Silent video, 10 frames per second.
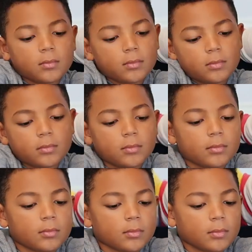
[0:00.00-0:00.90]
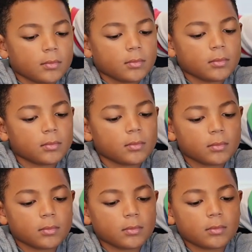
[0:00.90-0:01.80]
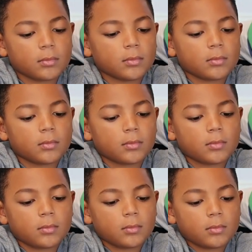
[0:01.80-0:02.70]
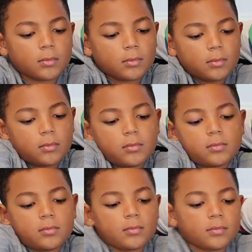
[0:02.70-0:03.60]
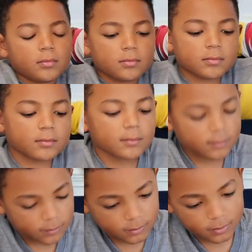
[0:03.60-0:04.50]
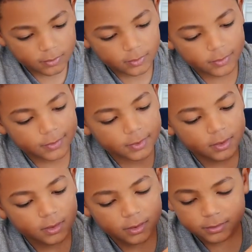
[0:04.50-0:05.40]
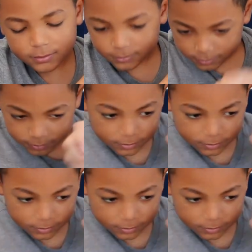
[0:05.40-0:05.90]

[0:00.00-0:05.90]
No words are spoken by the person on screen.